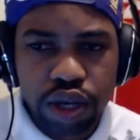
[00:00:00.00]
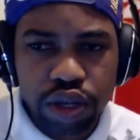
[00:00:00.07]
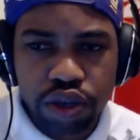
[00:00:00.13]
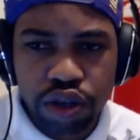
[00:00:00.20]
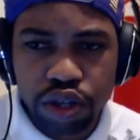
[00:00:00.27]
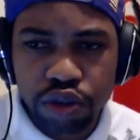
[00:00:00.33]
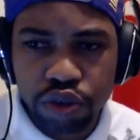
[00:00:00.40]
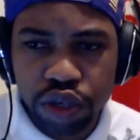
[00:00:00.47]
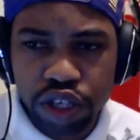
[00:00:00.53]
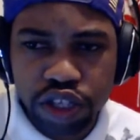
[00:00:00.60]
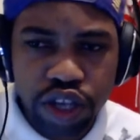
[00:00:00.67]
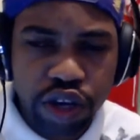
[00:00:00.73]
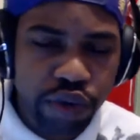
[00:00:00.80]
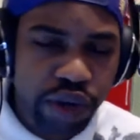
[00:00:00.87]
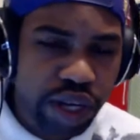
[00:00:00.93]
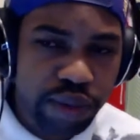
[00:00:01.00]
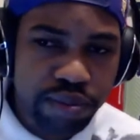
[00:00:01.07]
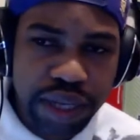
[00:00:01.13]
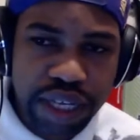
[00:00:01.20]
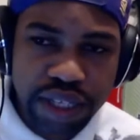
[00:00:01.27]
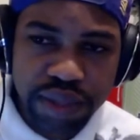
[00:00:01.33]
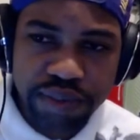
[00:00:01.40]
going to do this on a regular
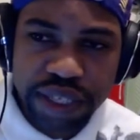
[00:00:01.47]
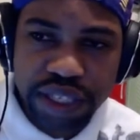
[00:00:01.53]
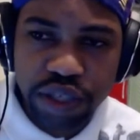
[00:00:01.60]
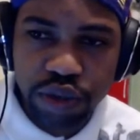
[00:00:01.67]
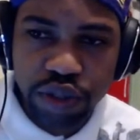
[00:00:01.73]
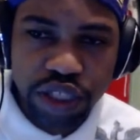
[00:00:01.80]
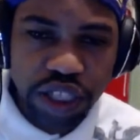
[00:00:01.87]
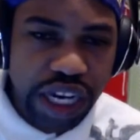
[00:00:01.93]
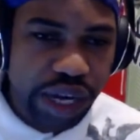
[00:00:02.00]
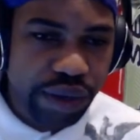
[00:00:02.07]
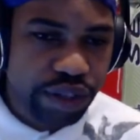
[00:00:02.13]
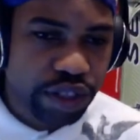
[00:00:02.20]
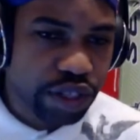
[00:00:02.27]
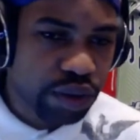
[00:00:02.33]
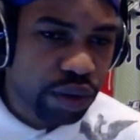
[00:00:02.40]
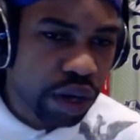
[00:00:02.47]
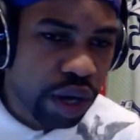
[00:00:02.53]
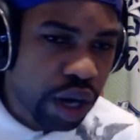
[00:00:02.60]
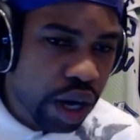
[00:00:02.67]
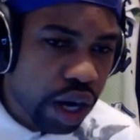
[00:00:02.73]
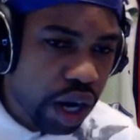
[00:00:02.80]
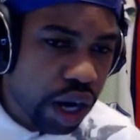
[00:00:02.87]
basis, man. So shout out to
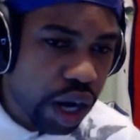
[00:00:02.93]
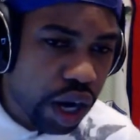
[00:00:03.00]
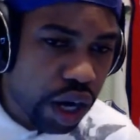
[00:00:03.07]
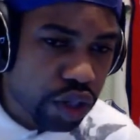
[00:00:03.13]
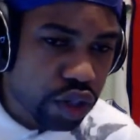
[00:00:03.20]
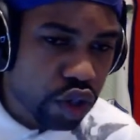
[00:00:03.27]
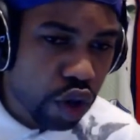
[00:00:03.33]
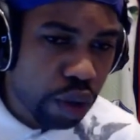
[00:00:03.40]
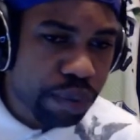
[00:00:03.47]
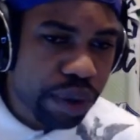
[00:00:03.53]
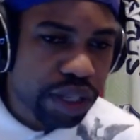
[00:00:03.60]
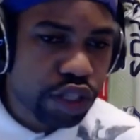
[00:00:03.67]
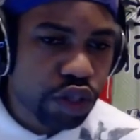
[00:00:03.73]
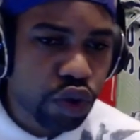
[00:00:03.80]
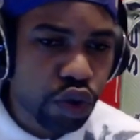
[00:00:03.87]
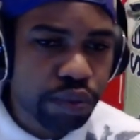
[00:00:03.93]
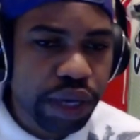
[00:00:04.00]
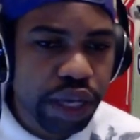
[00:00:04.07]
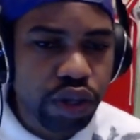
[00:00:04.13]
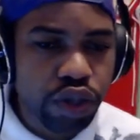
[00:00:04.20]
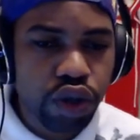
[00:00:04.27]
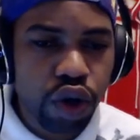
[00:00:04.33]
uh, Dopa2,
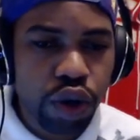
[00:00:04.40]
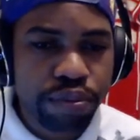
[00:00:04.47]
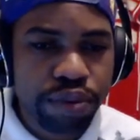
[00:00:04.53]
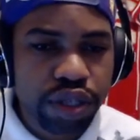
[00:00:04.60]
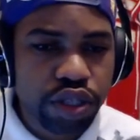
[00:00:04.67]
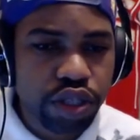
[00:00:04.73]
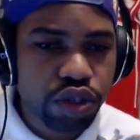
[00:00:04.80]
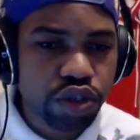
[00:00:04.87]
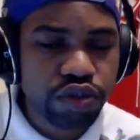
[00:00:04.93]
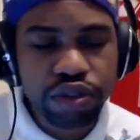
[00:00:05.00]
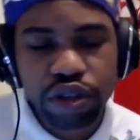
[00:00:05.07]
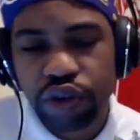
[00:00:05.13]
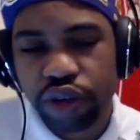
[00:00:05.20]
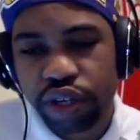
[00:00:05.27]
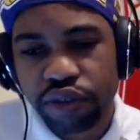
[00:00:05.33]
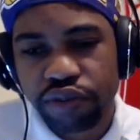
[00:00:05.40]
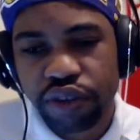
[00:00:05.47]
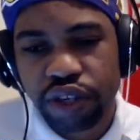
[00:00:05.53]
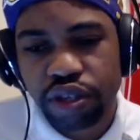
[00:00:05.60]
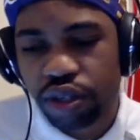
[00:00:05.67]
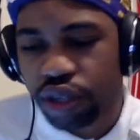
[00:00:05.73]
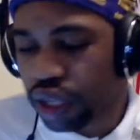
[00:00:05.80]
man. Dopa2 for creating this
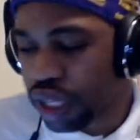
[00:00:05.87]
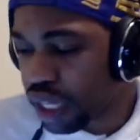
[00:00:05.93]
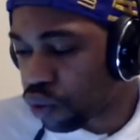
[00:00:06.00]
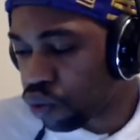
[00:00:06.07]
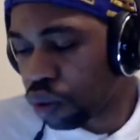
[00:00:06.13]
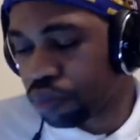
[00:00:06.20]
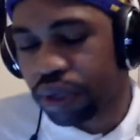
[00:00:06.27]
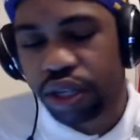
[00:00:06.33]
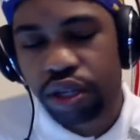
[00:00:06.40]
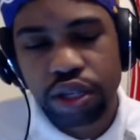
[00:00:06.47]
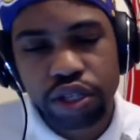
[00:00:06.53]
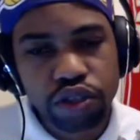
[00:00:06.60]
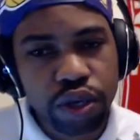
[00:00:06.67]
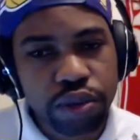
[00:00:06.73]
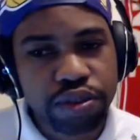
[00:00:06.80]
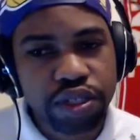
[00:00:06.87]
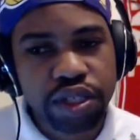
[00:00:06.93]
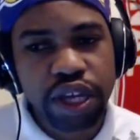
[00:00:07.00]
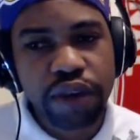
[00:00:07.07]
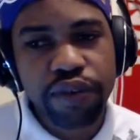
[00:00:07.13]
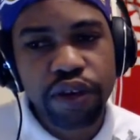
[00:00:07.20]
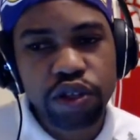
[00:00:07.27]
video. The link will be in the description.
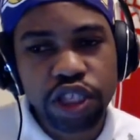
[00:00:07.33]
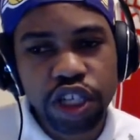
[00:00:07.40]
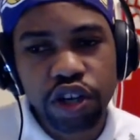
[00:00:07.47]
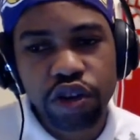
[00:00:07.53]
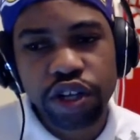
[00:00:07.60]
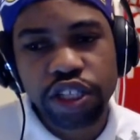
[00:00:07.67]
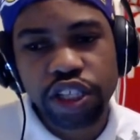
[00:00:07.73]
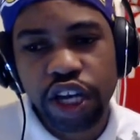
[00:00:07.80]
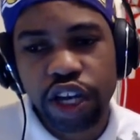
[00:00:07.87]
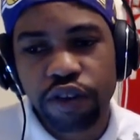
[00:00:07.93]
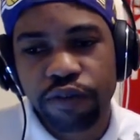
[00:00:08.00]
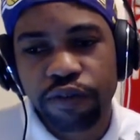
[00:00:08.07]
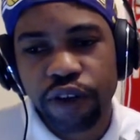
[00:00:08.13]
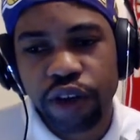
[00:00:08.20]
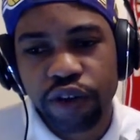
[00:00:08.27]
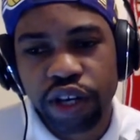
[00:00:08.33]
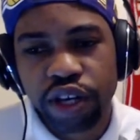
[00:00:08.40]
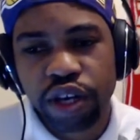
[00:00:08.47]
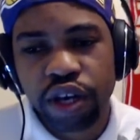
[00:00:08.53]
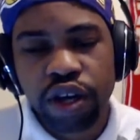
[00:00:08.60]
Definitely go check out their channel. Very